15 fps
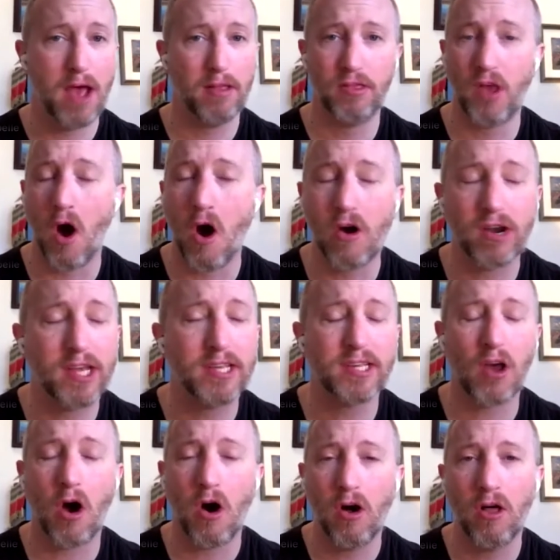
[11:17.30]
artists
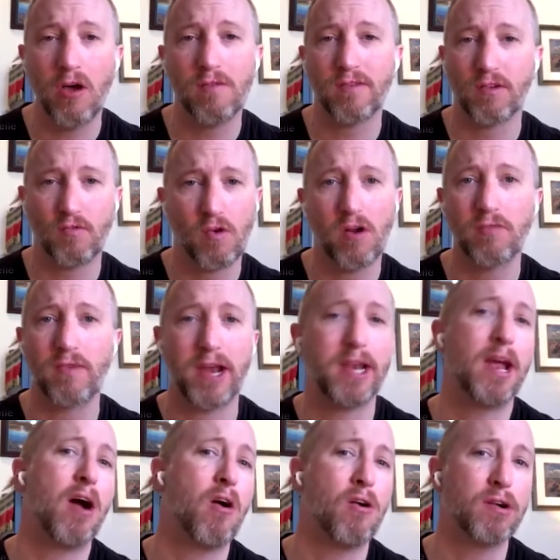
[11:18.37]
all over the world right
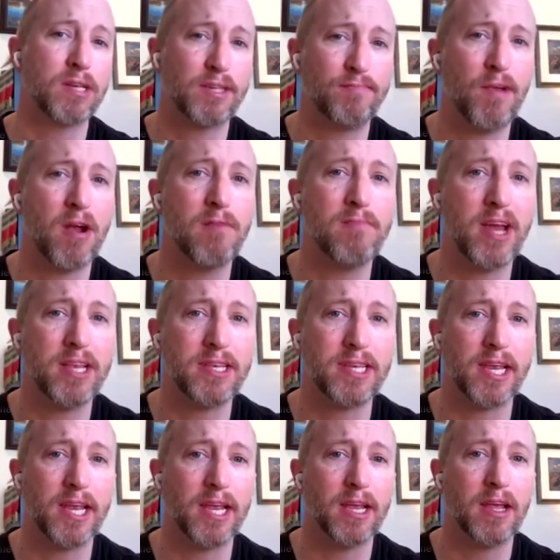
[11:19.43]
now are
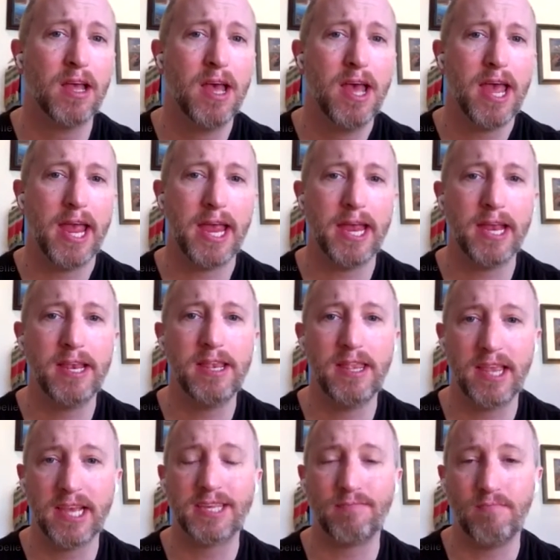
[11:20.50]
experimenting in
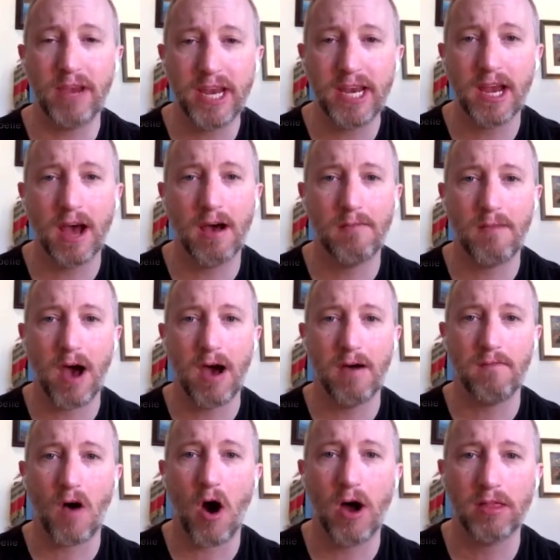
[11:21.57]
this medium of
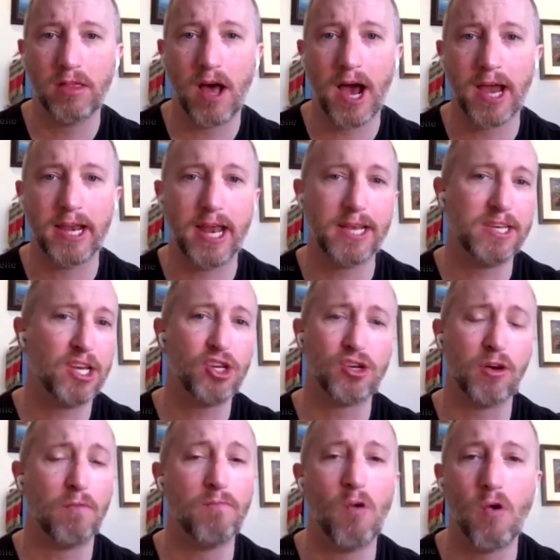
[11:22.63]
online and
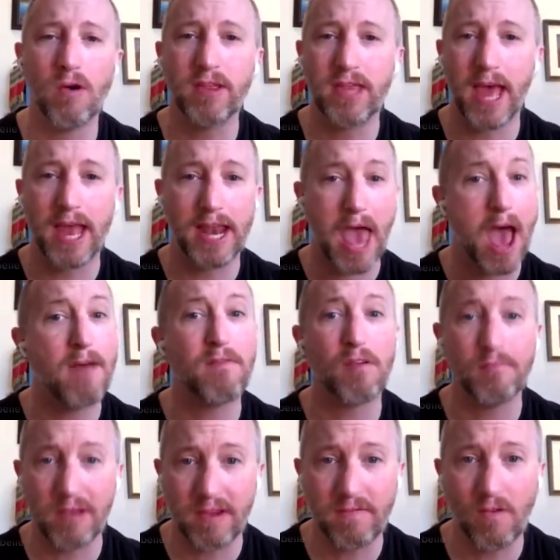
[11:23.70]
digital more than ever
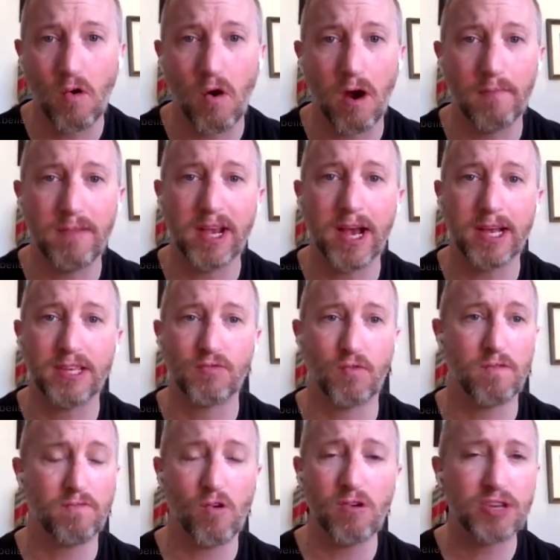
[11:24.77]
before, because we're
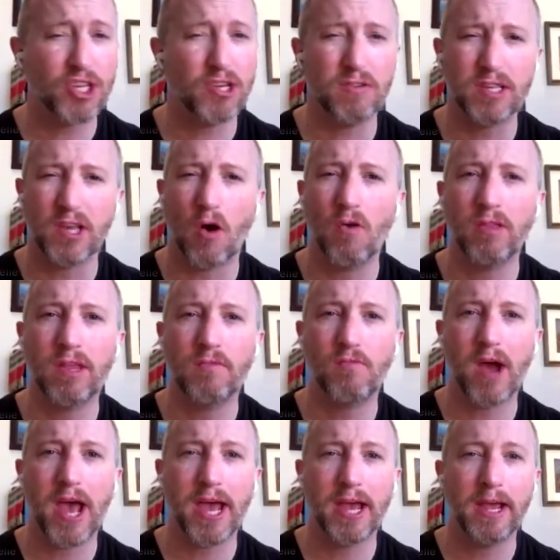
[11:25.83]
forced to. It's the only way